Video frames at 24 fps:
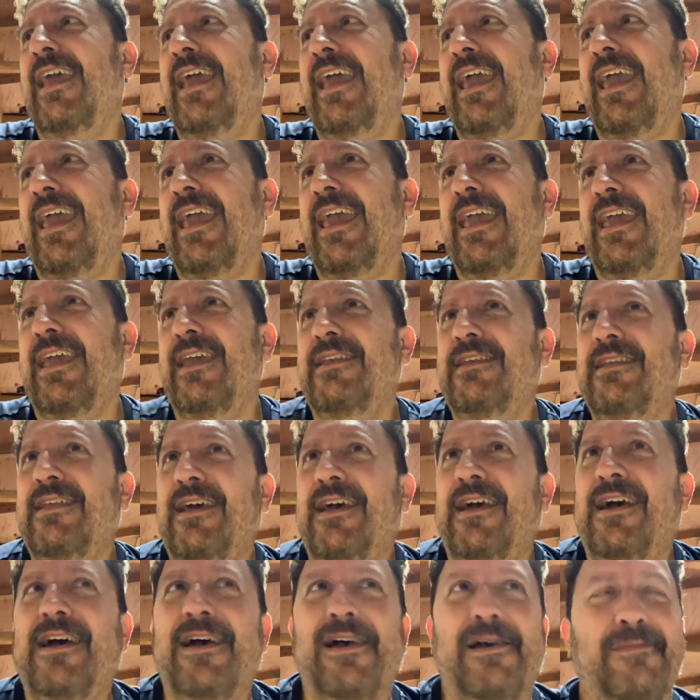And
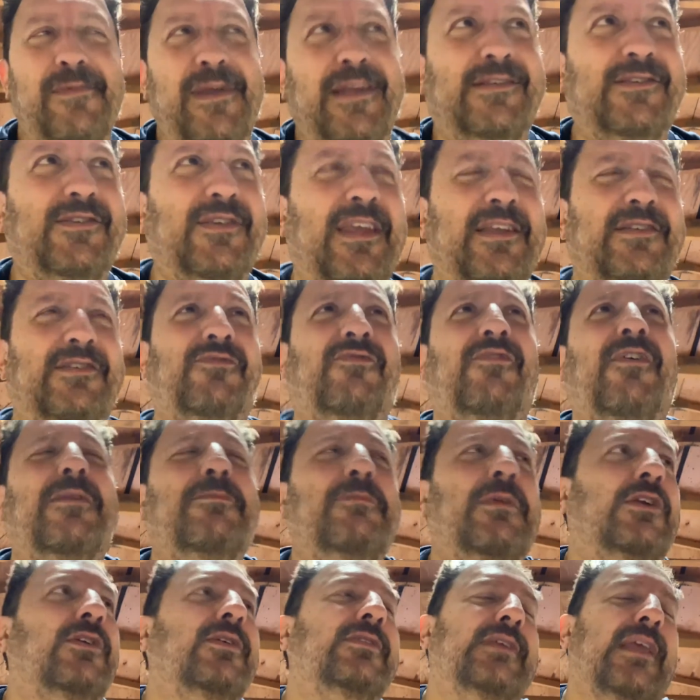it's fun
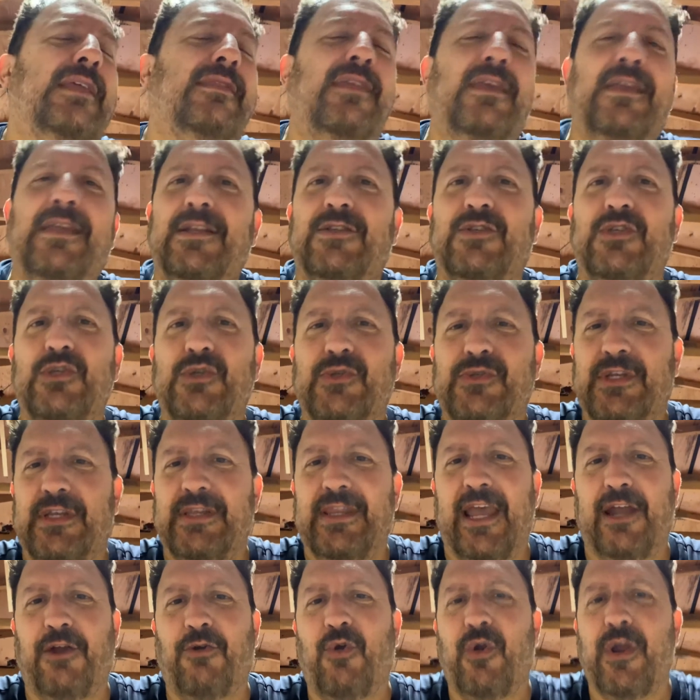because I think it's using
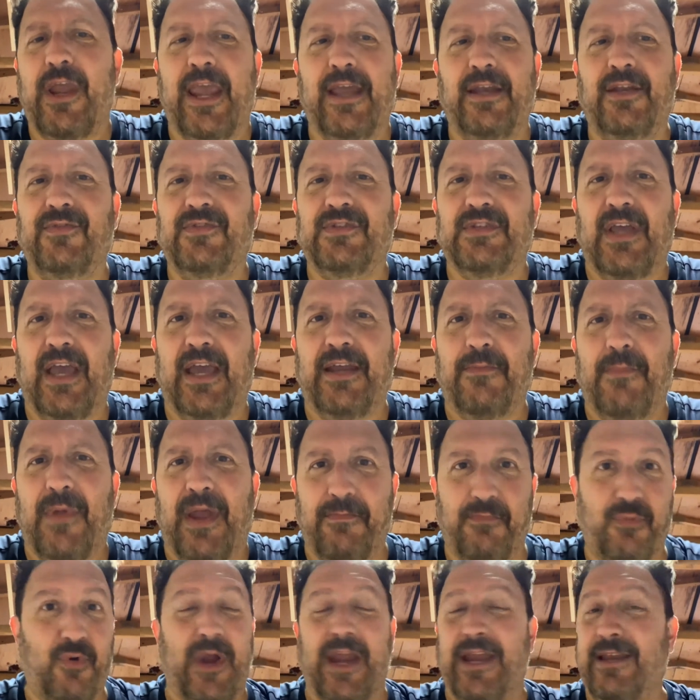that creative side of my
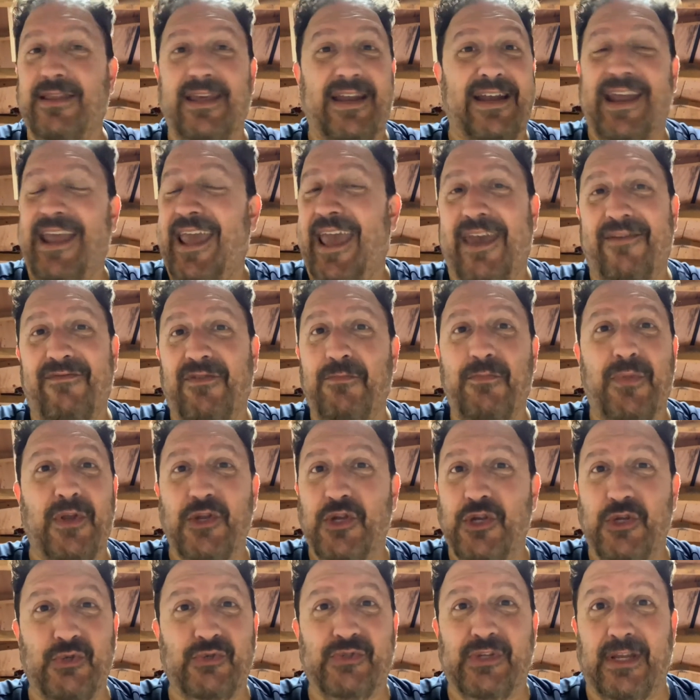brain that I haven't been
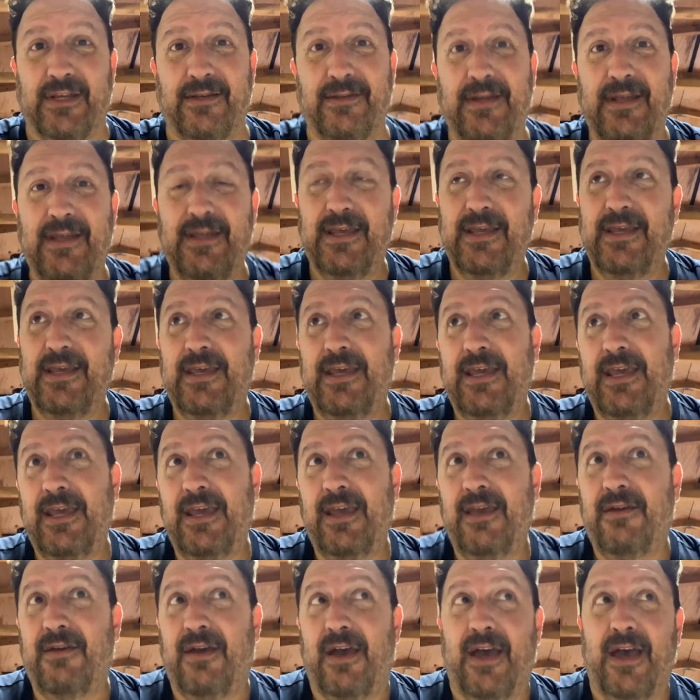using
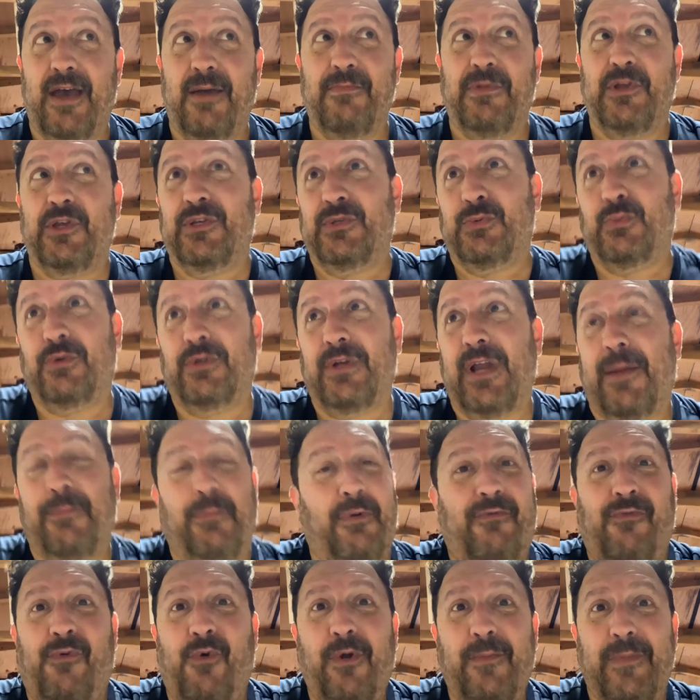because we're not
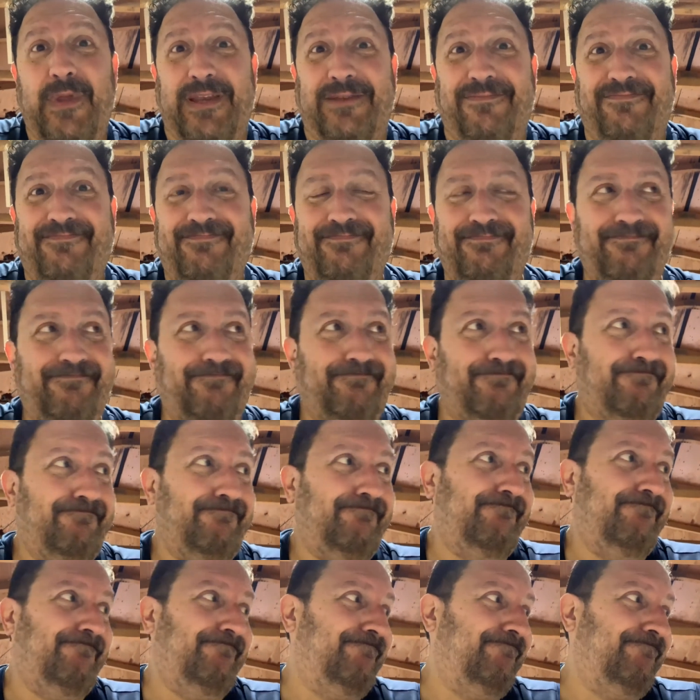performing.
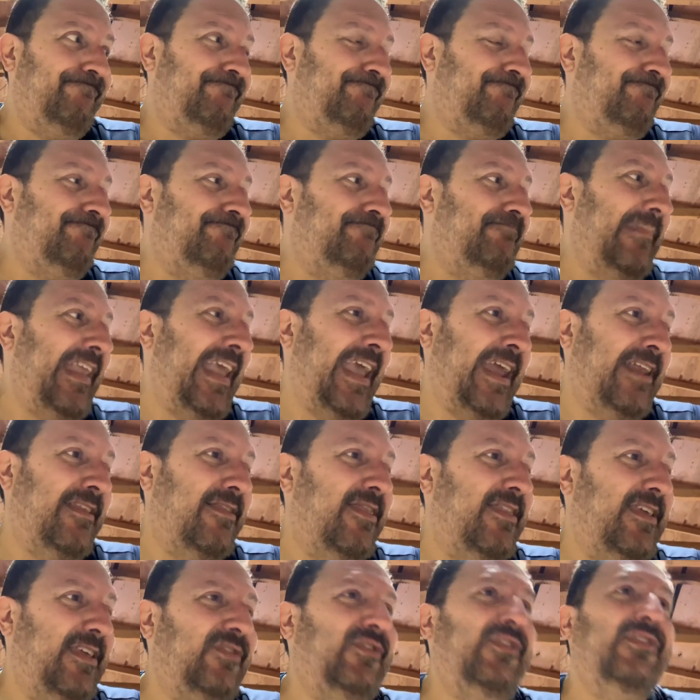
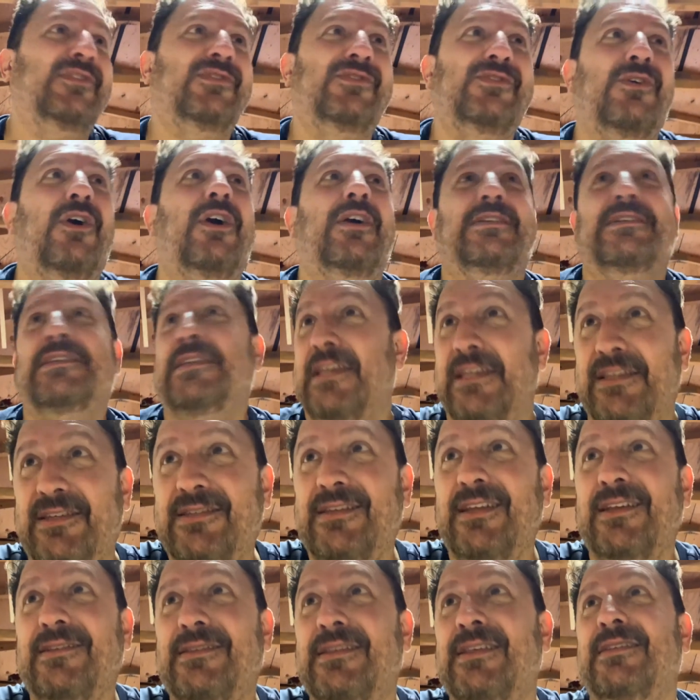And this is
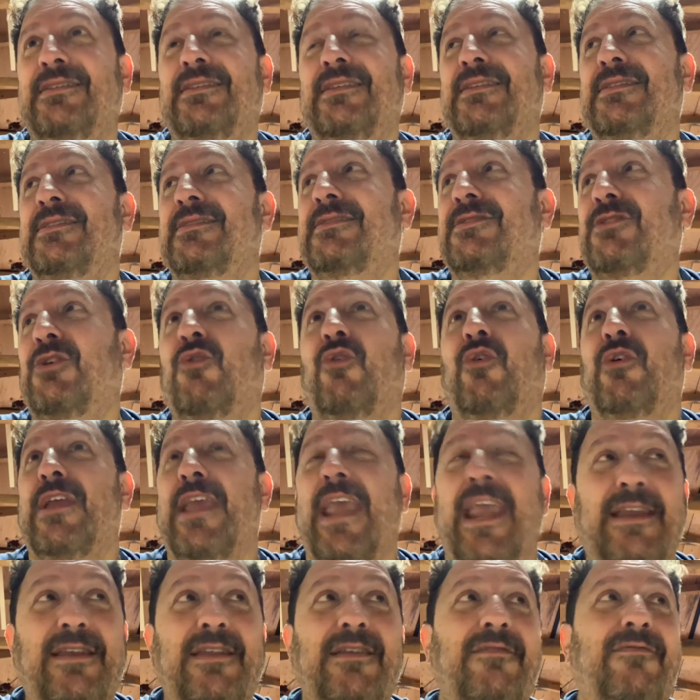artistic, this is
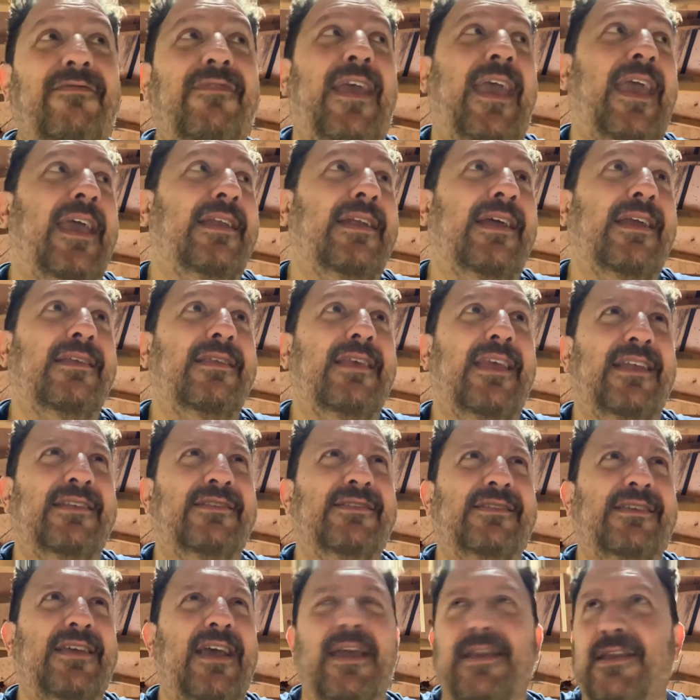creative, and
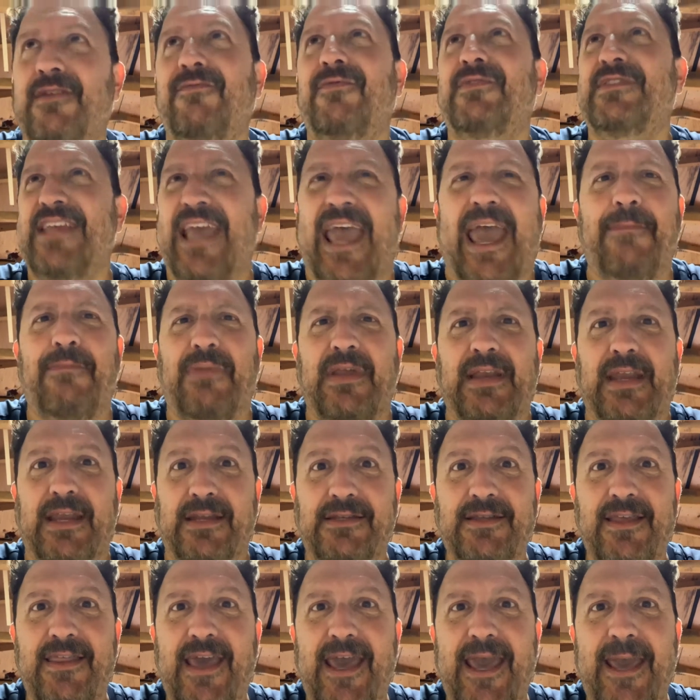it's kind of tapping
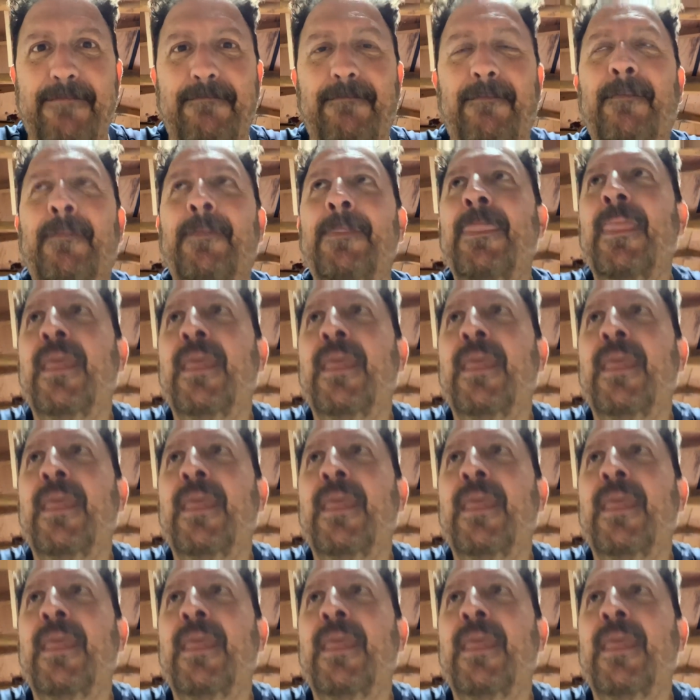into that.